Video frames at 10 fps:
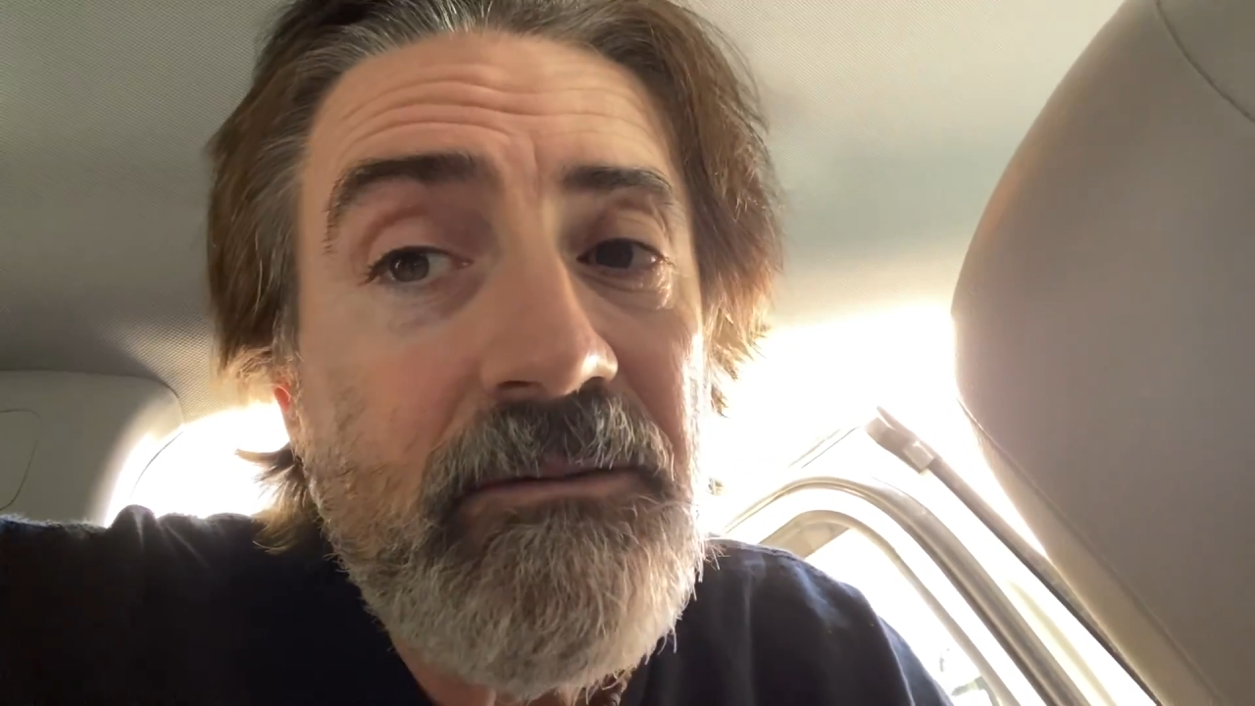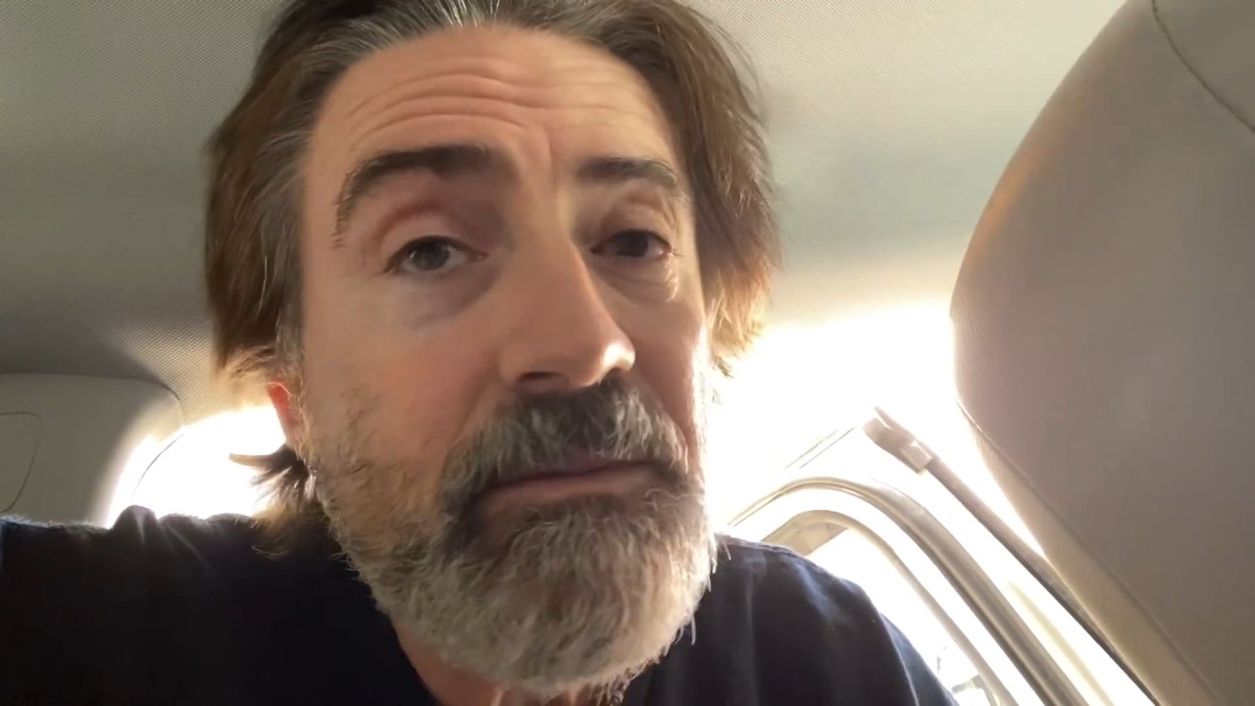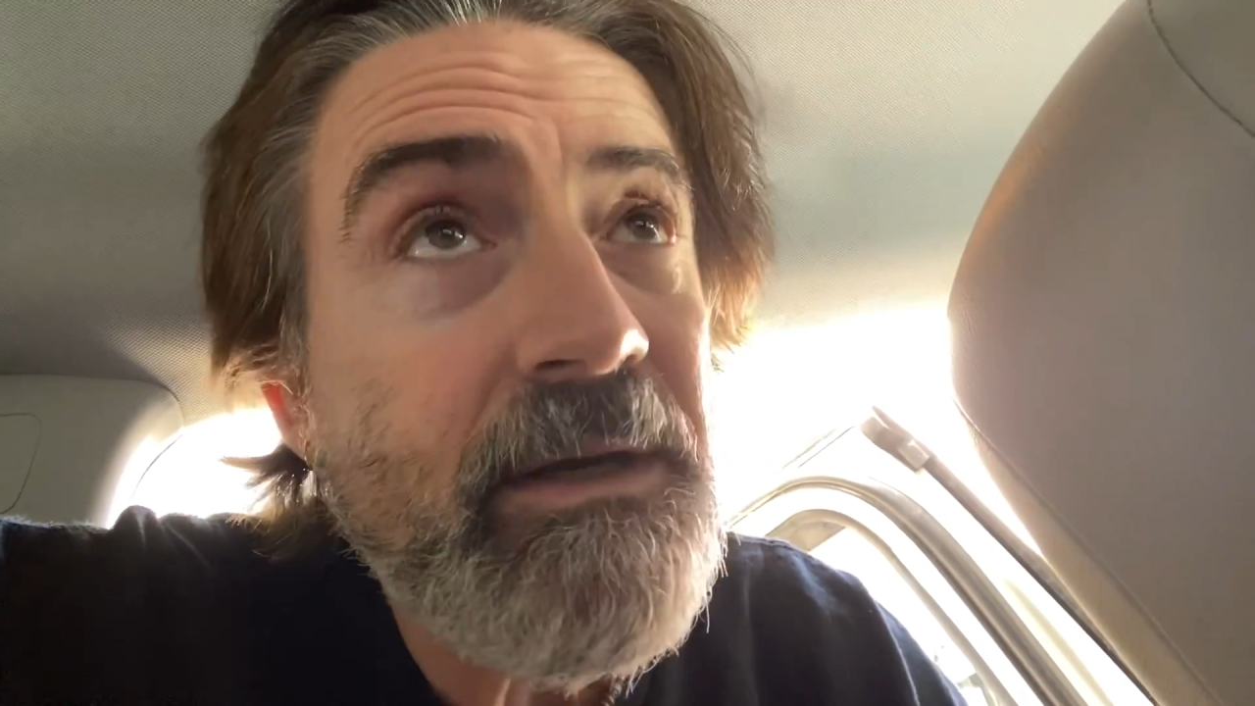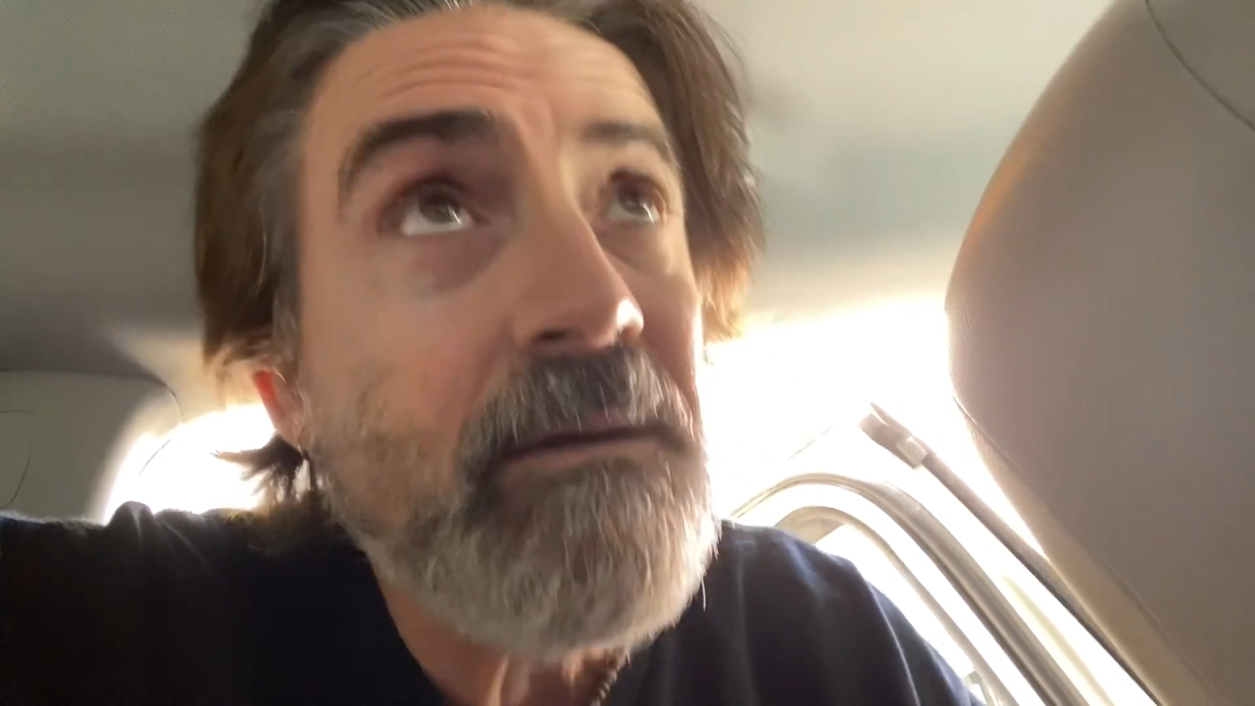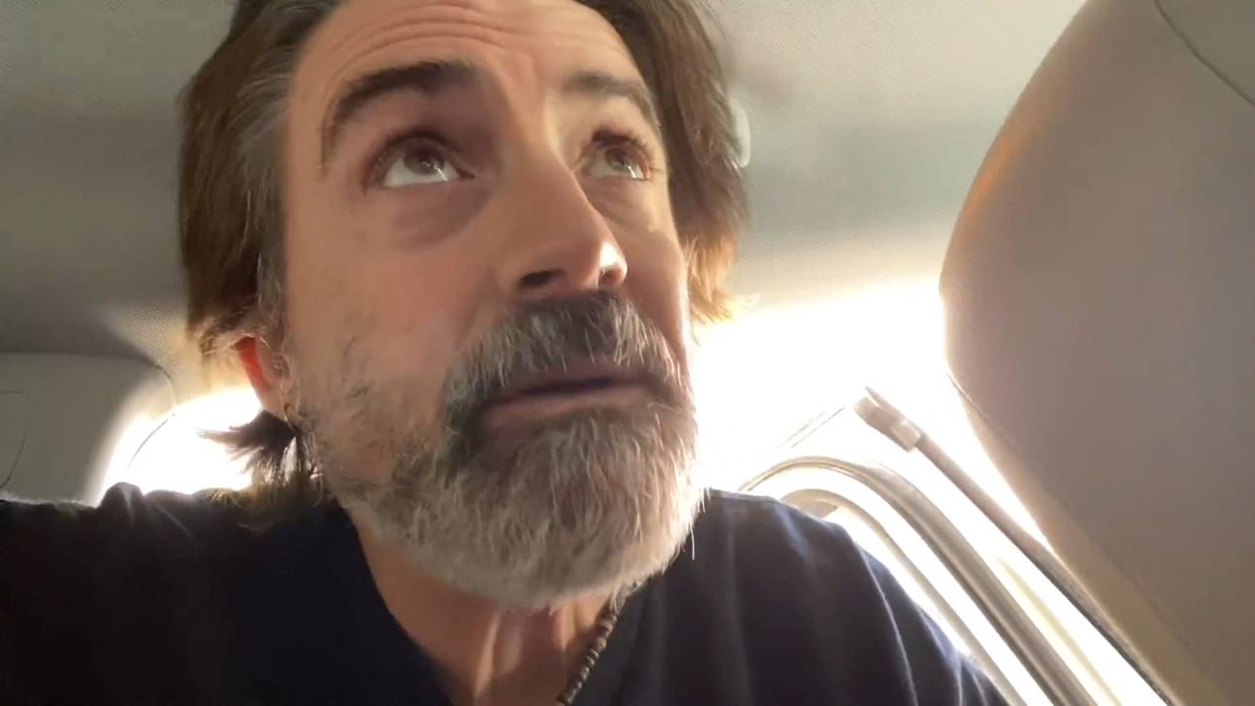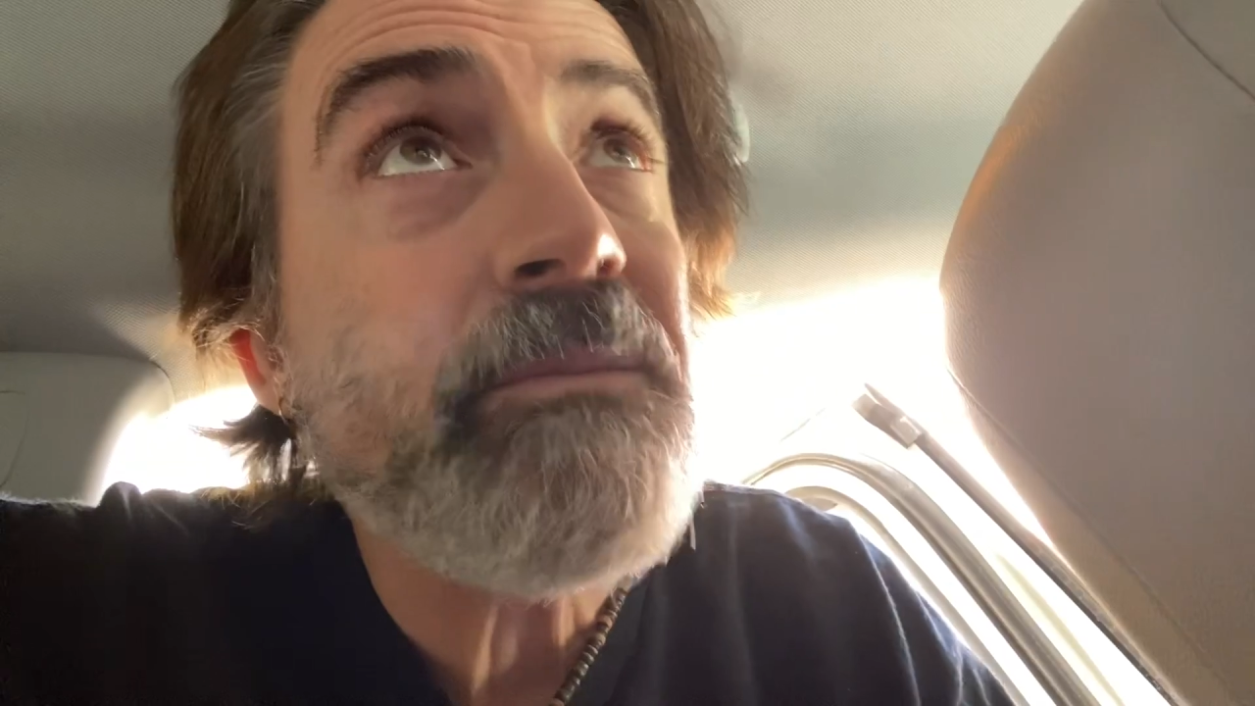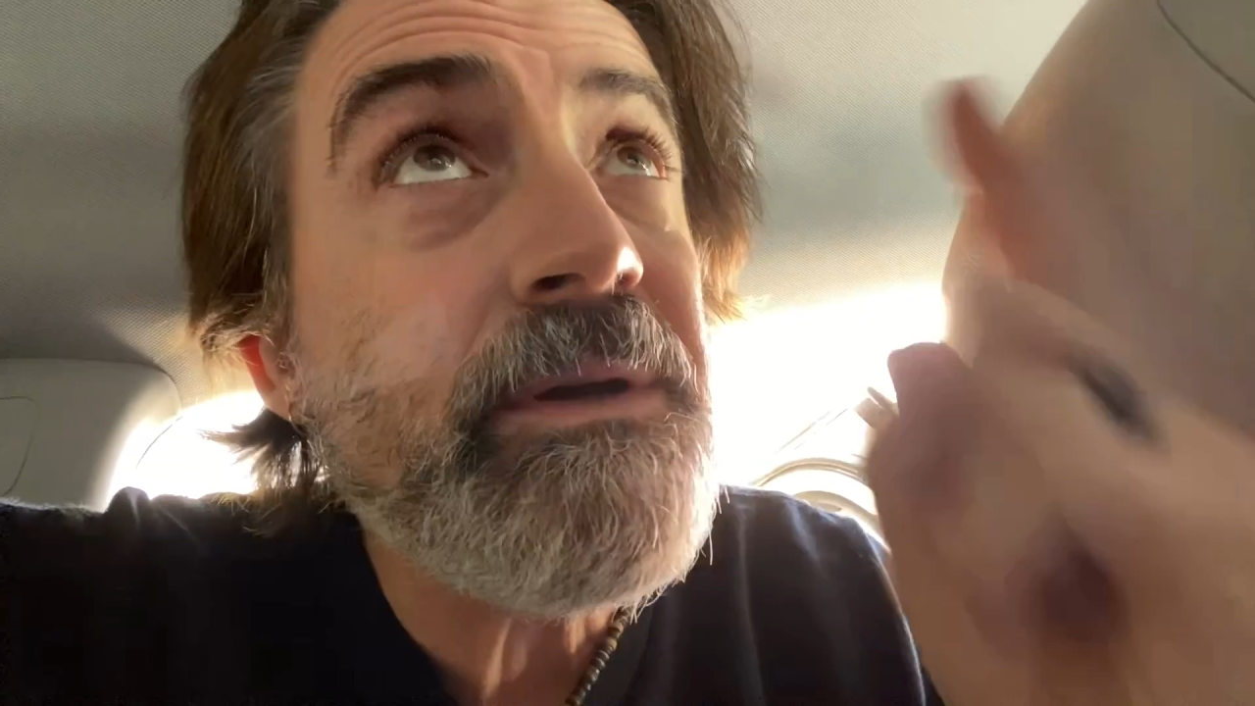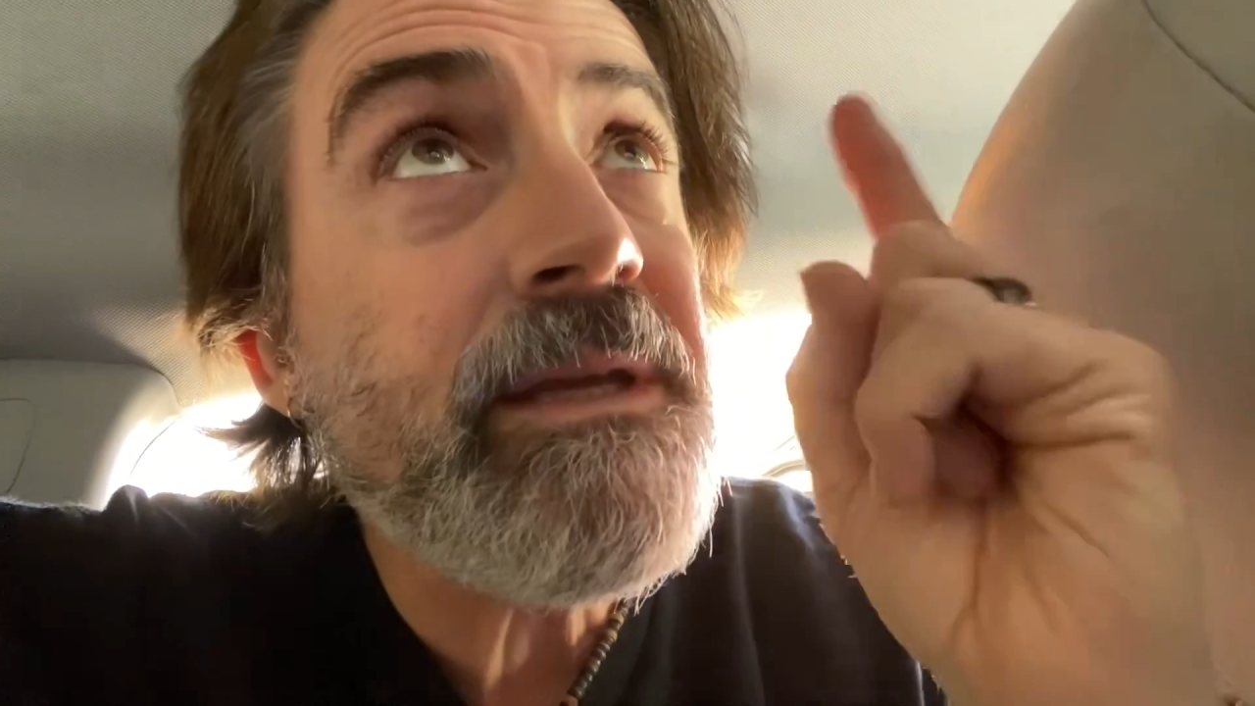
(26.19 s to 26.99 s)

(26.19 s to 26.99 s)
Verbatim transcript: we'll be able to bring